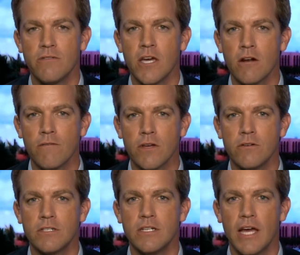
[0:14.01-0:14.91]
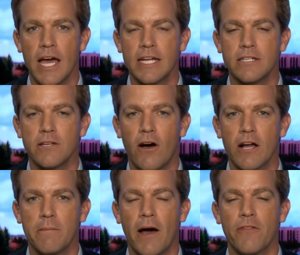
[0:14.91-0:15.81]
interview today to
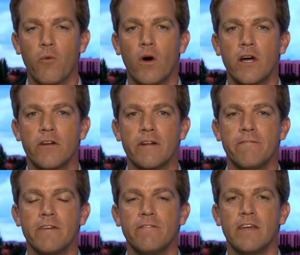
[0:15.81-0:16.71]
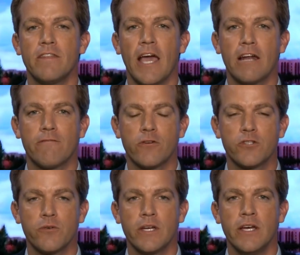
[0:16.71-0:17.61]
talk about the 150th
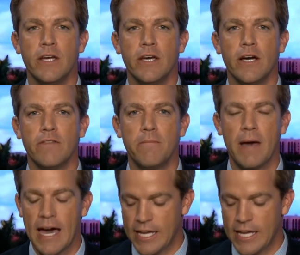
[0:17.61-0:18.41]
anniversary of the